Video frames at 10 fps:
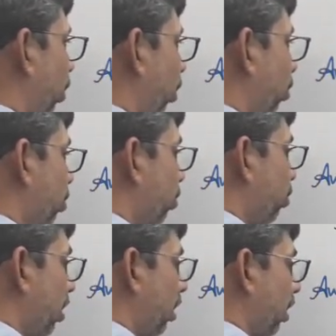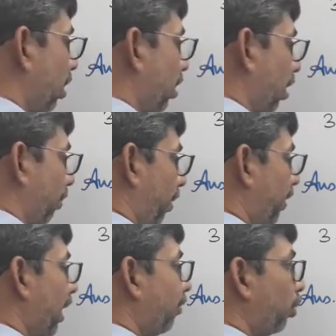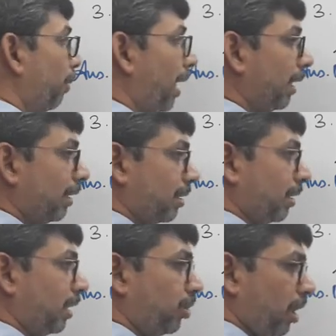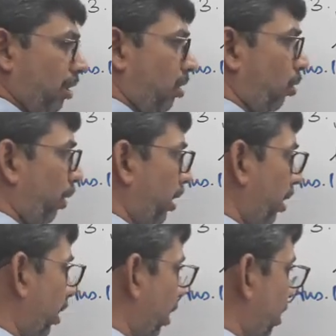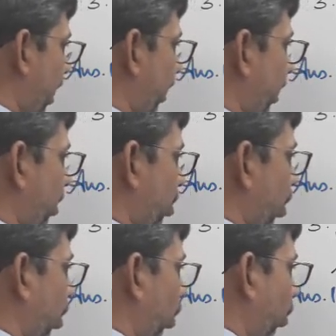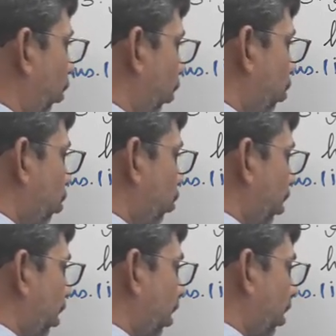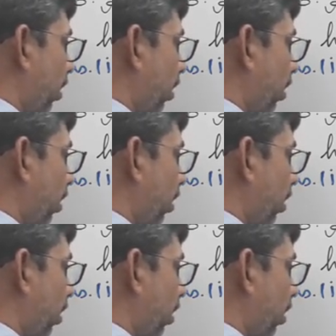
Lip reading: No sooner, but we'll have to make necessary changes over here in the sentence. No sooner,